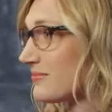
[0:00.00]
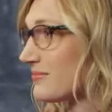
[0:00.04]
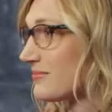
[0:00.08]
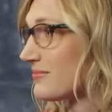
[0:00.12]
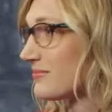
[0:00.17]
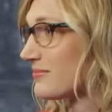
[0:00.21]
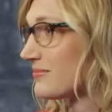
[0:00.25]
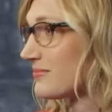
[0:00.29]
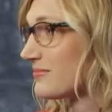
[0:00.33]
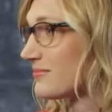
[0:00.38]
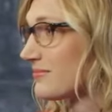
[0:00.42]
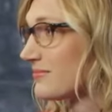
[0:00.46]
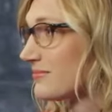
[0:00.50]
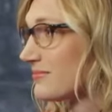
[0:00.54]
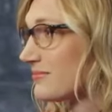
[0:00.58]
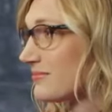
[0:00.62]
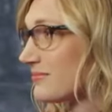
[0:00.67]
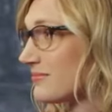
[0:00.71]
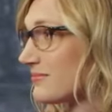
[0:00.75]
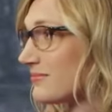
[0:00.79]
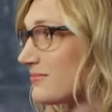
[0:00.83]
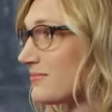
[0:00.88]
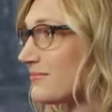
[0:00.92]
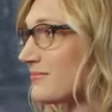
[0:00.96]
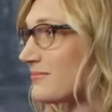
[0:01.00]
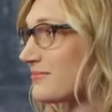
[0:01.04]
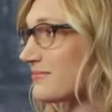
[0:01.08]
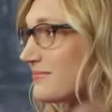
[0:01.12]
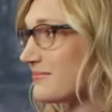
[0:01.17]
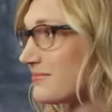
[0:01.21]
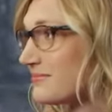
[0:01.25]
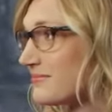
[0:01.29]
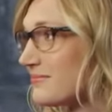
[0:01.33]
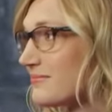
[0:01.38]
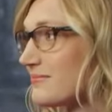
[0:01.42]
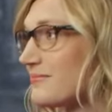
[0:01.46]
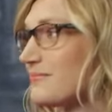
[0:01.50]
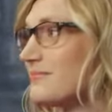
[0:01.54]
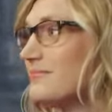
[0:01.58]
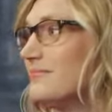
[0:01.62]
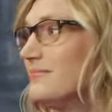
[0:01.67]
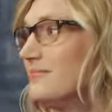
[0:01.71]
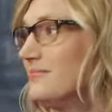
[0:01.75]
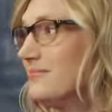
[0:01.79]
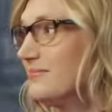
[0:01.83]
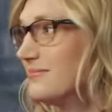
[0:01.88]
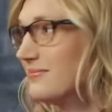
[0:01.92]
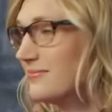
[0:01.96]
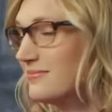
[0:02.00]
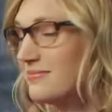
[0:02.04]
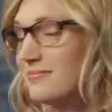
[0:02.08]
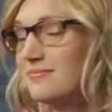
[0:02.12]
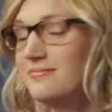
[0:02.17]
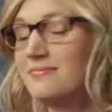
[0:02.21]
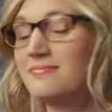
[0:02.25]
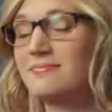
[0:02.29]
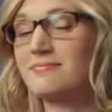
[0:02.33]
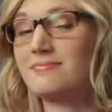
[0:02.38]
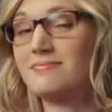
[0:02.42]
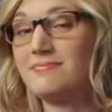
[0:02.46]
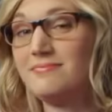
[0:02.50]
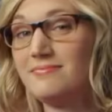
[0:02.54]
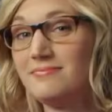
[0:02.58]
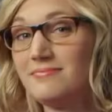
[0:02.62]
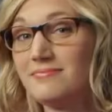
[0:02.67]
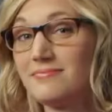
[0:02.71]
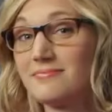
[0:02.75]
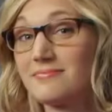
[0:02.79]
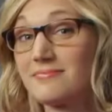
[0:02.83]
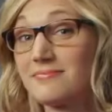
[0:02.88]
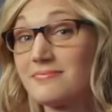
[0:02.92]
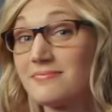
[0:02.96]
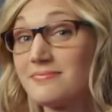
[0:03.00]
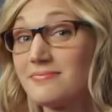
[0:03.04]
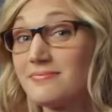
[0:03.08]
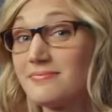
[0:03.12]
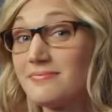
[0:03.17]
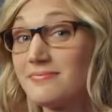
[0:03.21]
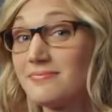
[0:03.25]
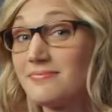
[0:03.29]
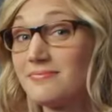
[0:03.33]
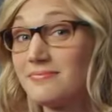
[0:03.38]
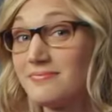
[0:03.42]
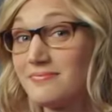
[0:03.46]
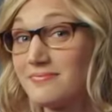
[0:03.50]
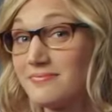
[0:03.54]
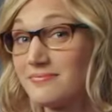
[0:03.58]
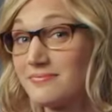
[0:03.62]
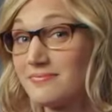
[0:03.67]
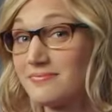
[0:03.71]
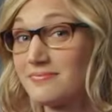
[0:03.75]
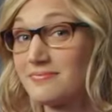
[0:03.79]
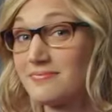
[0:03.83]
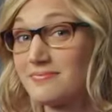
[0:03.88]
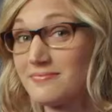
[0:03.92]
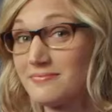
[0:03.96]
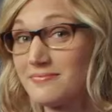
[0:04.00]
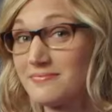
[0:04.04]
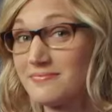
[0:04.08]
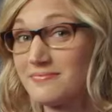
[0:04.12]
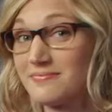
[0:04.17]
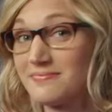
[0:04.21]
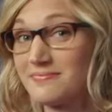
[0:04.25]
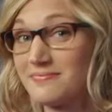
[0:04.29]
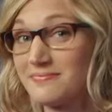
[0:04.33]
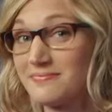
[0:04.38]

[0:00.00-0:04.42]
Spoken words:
(silent)